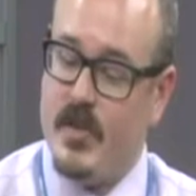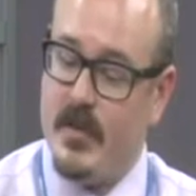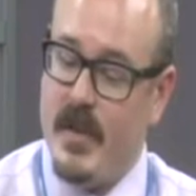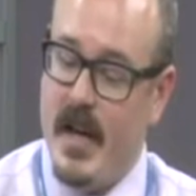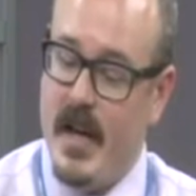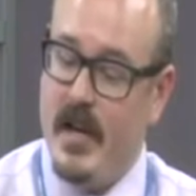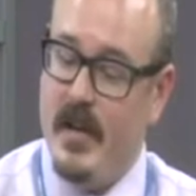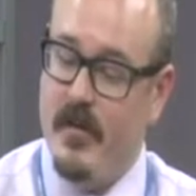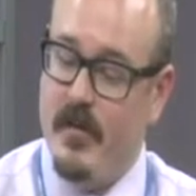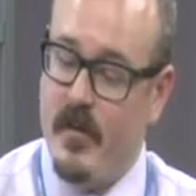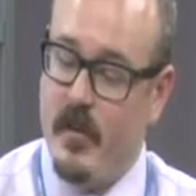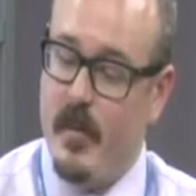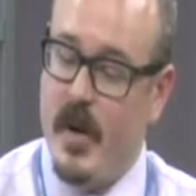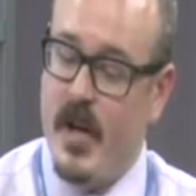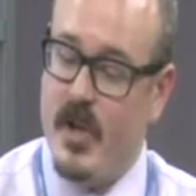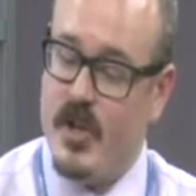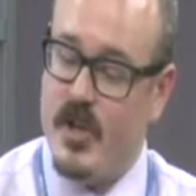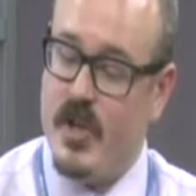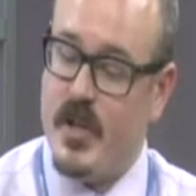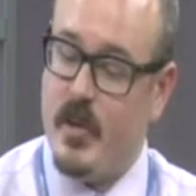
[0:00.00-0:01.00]
that
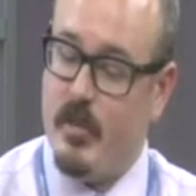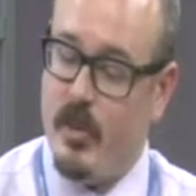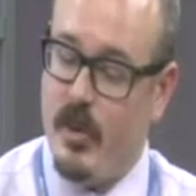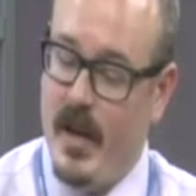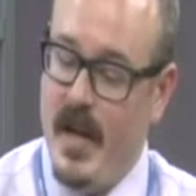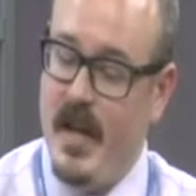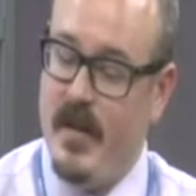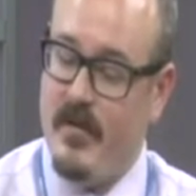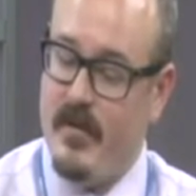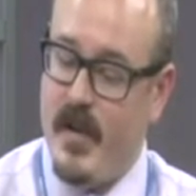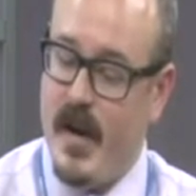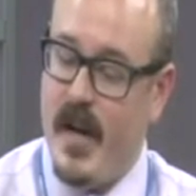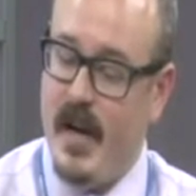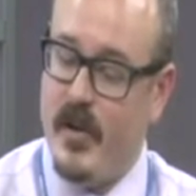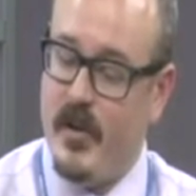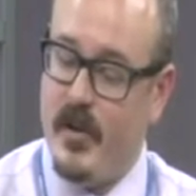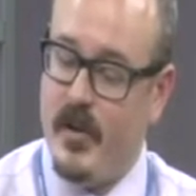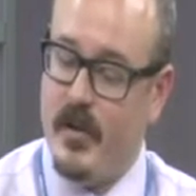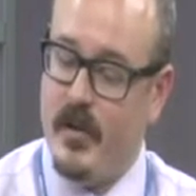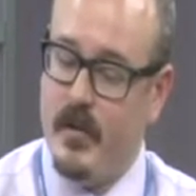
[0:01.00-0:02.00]
information in the Plan
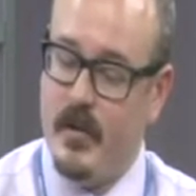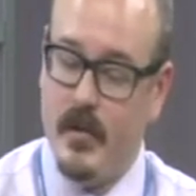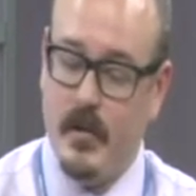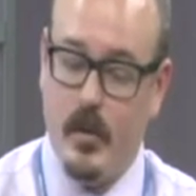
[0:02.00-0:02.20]
Finder.